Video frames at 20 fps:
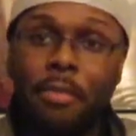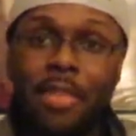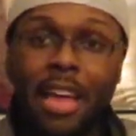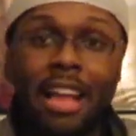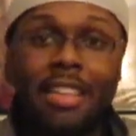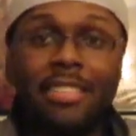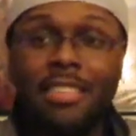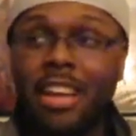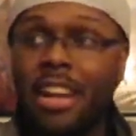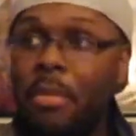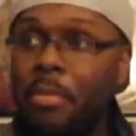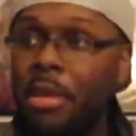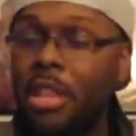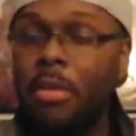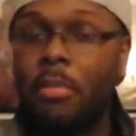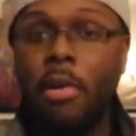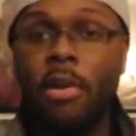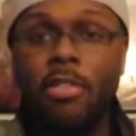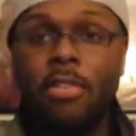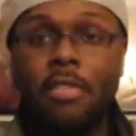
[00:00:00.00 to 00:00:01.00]
That's going to be
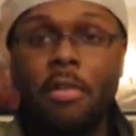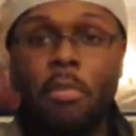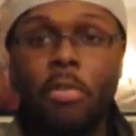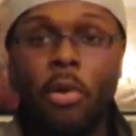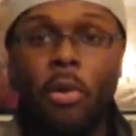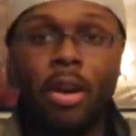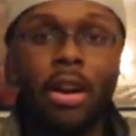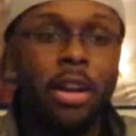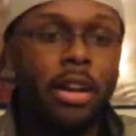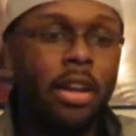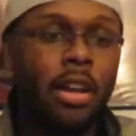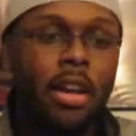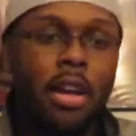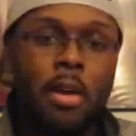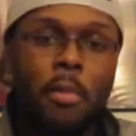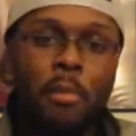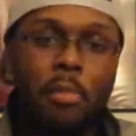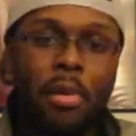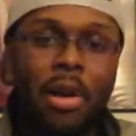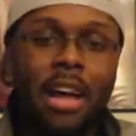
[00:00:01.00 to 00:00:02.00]
the most important.
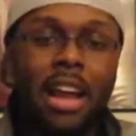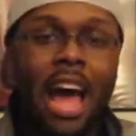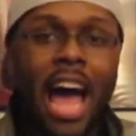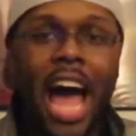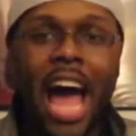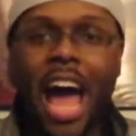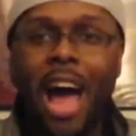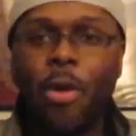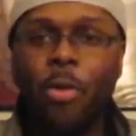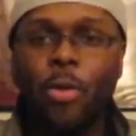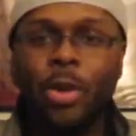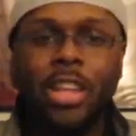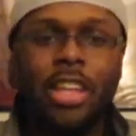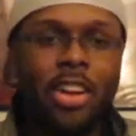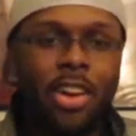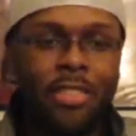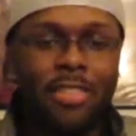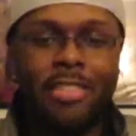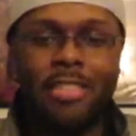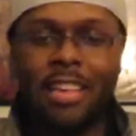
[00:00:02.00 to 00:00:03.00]
But I
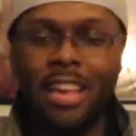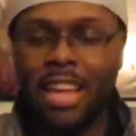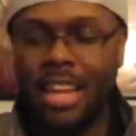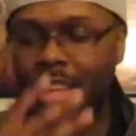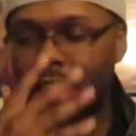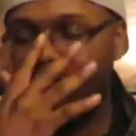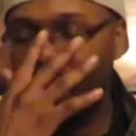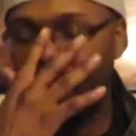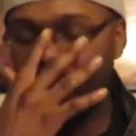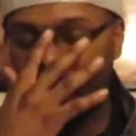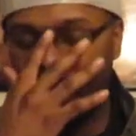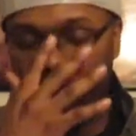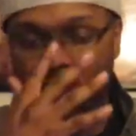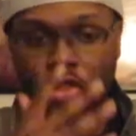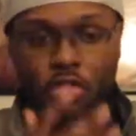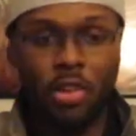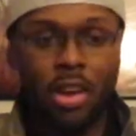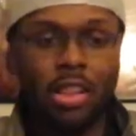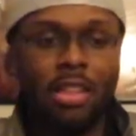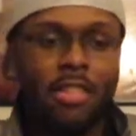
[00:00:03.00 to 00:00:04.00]
really don't see anything in
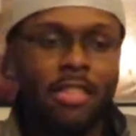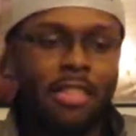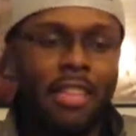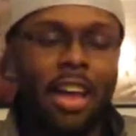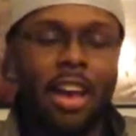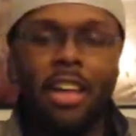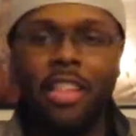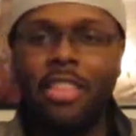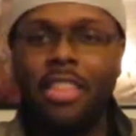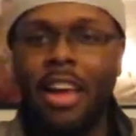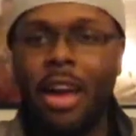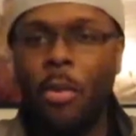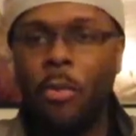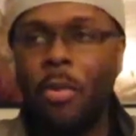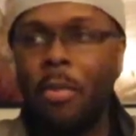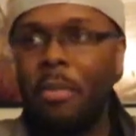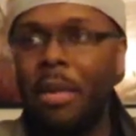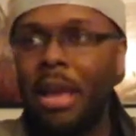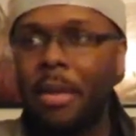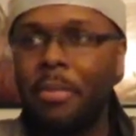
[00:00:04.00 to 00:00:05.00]
these trailers
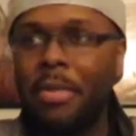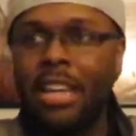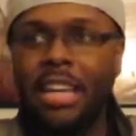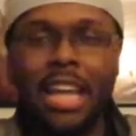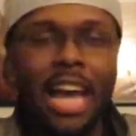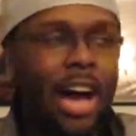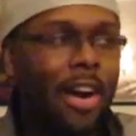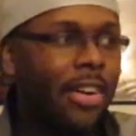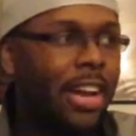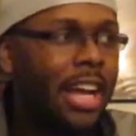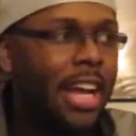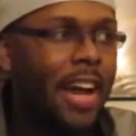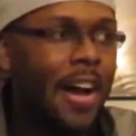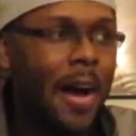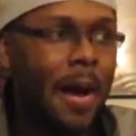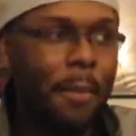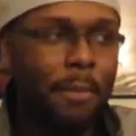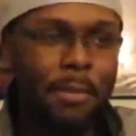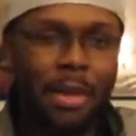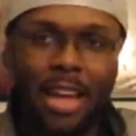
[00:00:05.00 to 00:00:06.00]
that would make me doubt it.
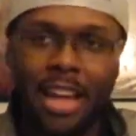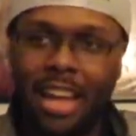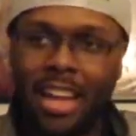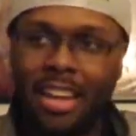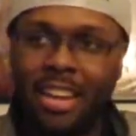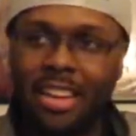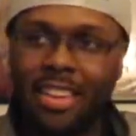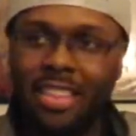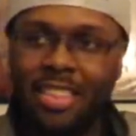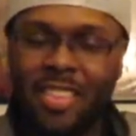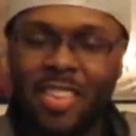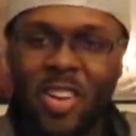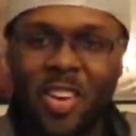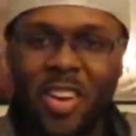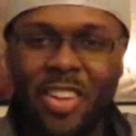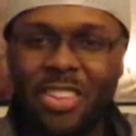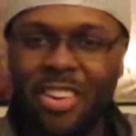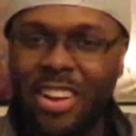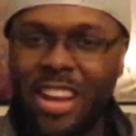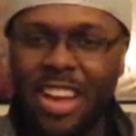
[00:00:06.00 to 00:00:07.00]
And you
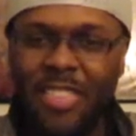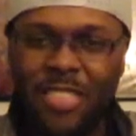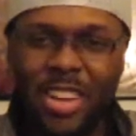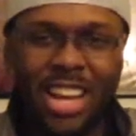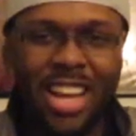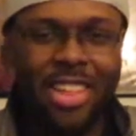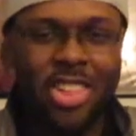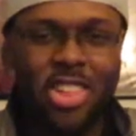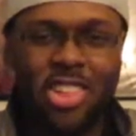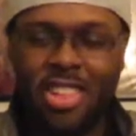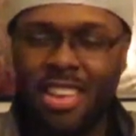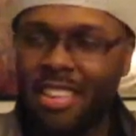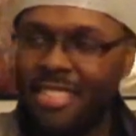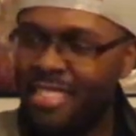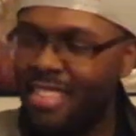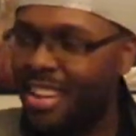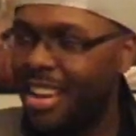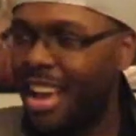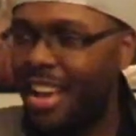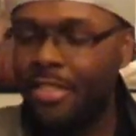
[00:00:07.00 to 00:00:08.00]
know, they're giving us
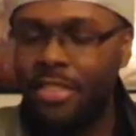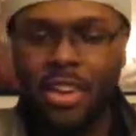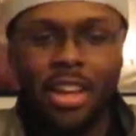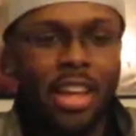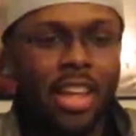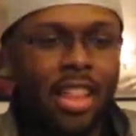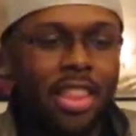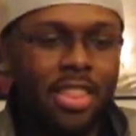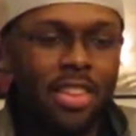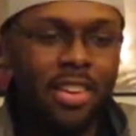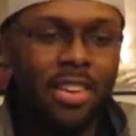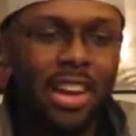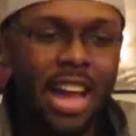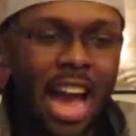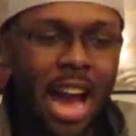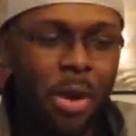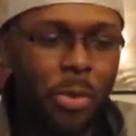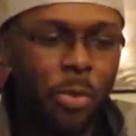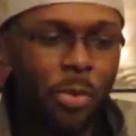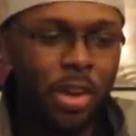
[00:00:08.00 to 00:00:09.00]
just enough. They're
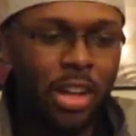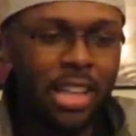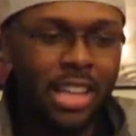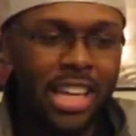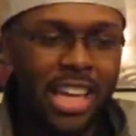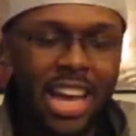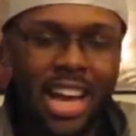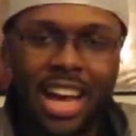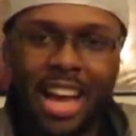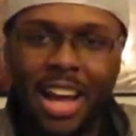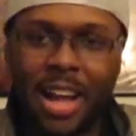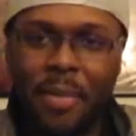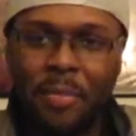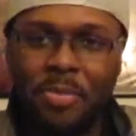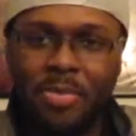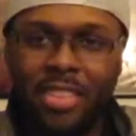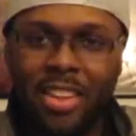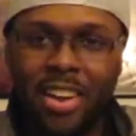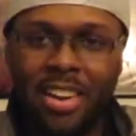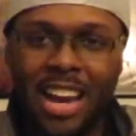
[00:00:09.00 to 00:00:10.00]
not really
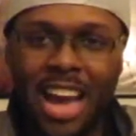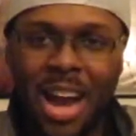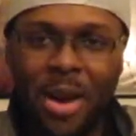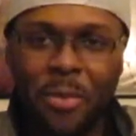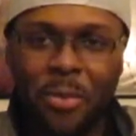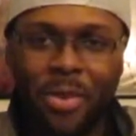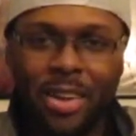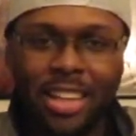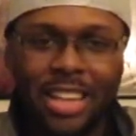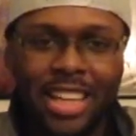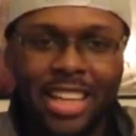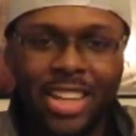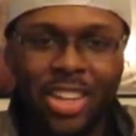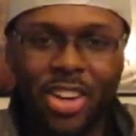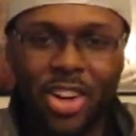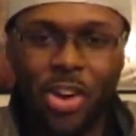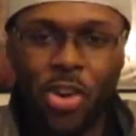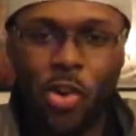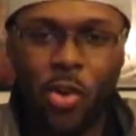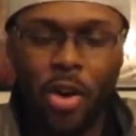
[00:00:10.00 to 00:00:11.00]

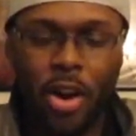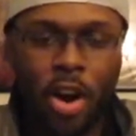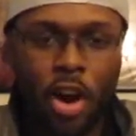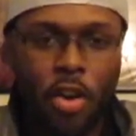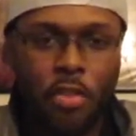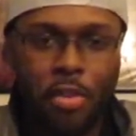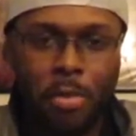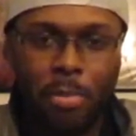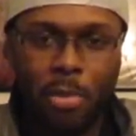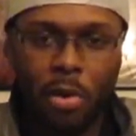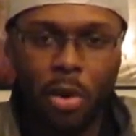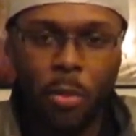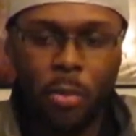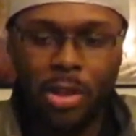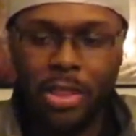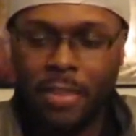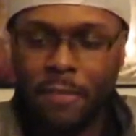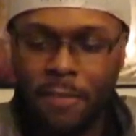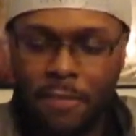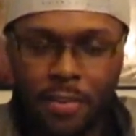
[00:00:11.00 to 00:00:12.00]
you know, going overboard
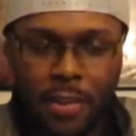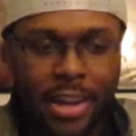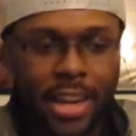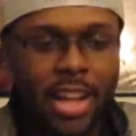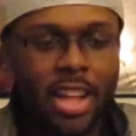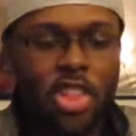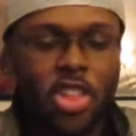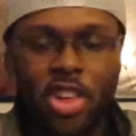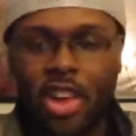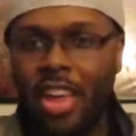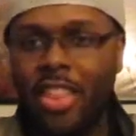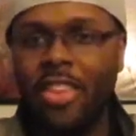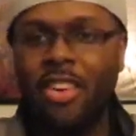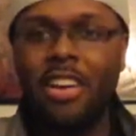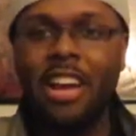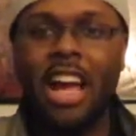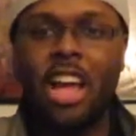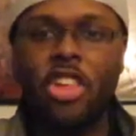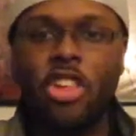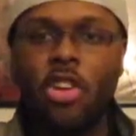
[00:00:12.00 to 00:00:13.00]
with the footage.
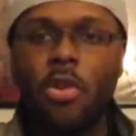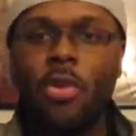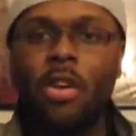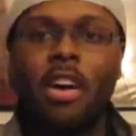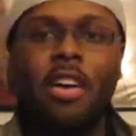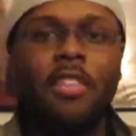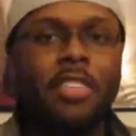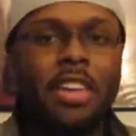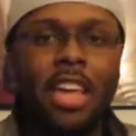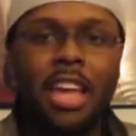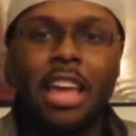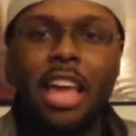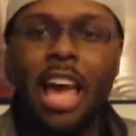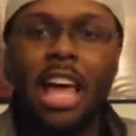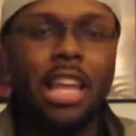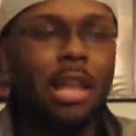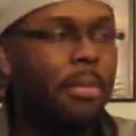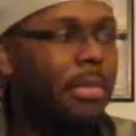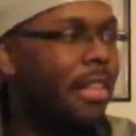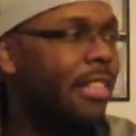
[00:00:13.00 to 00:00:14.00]
They're not showing off key
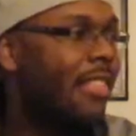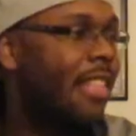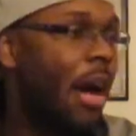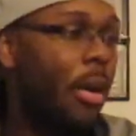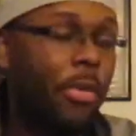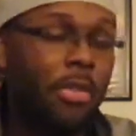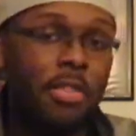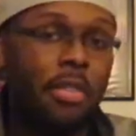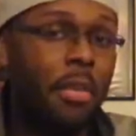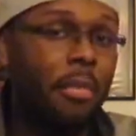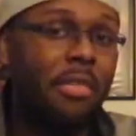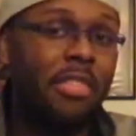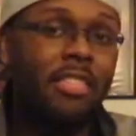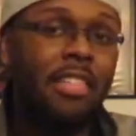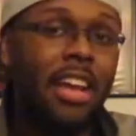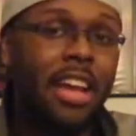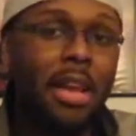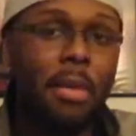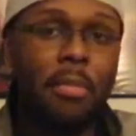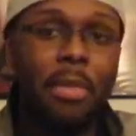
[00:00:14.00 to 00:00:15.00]
elements. That was their
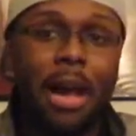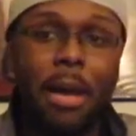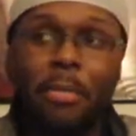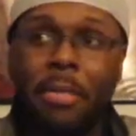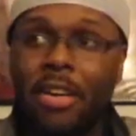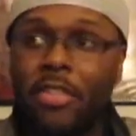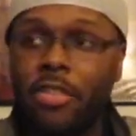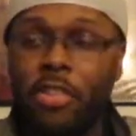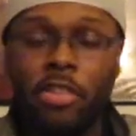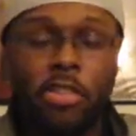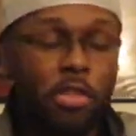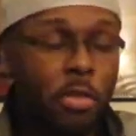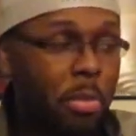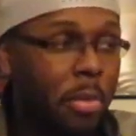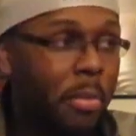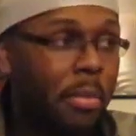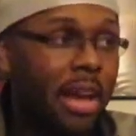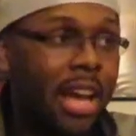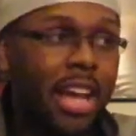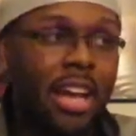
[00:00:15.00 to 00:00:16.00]
mistake in Batman v
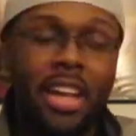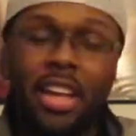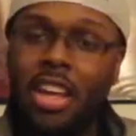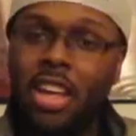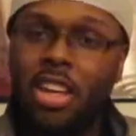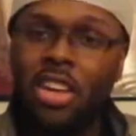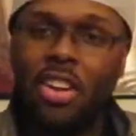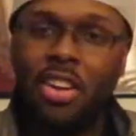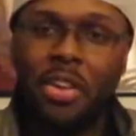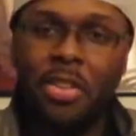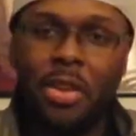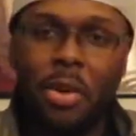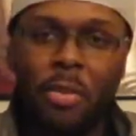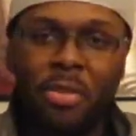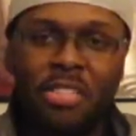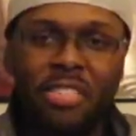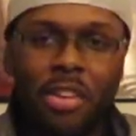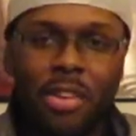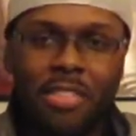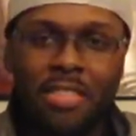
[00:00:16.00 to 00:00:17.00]
Superman. You know, there
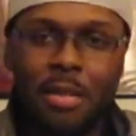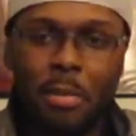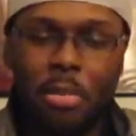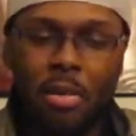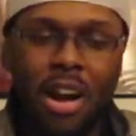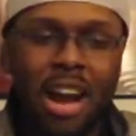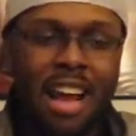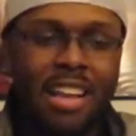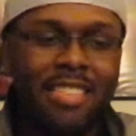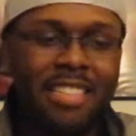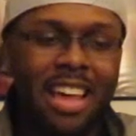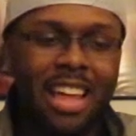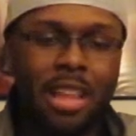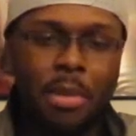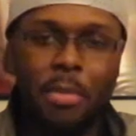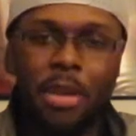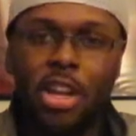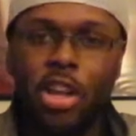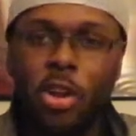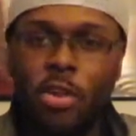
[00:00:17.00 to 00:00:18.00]
was no surprise
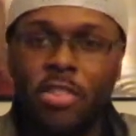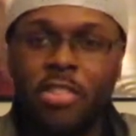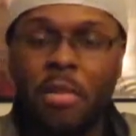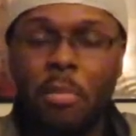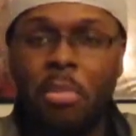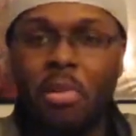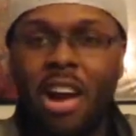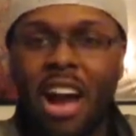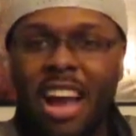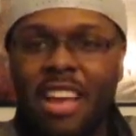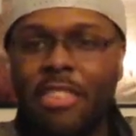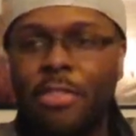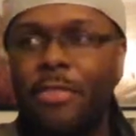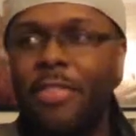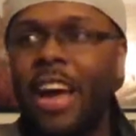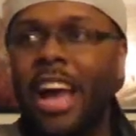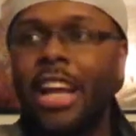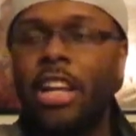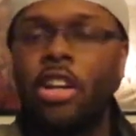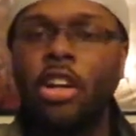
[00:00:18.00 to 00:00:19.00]
element, no surprise
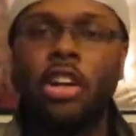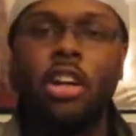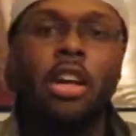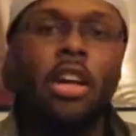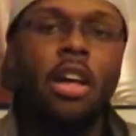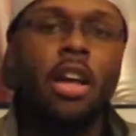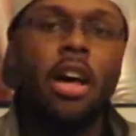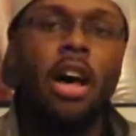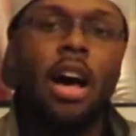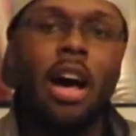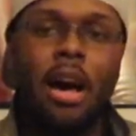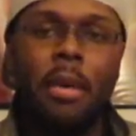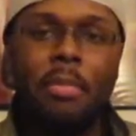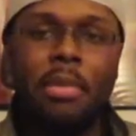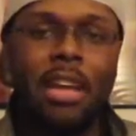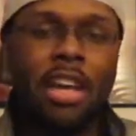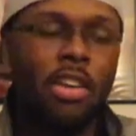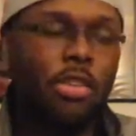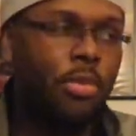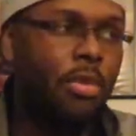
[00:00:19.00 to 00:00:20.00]
factor,
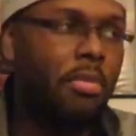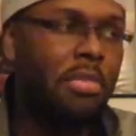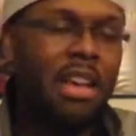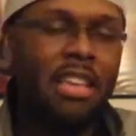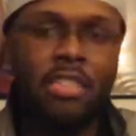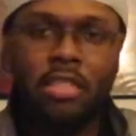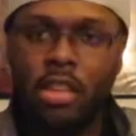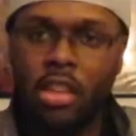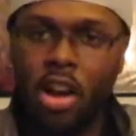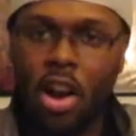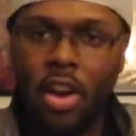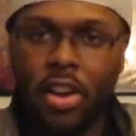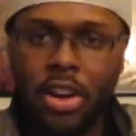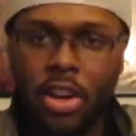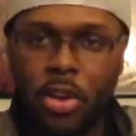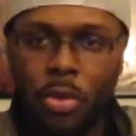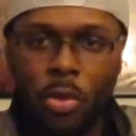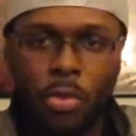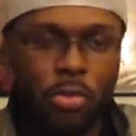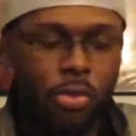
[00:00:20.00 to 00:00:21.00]
because we basically
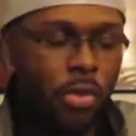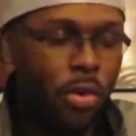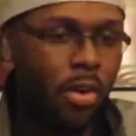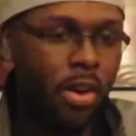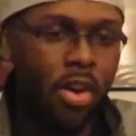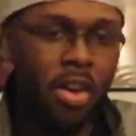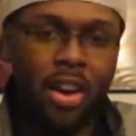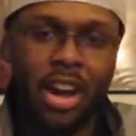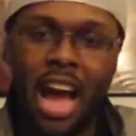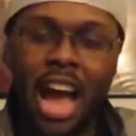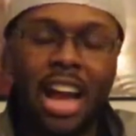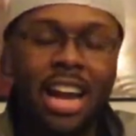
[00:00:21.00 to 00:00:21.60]
already knew what was going on.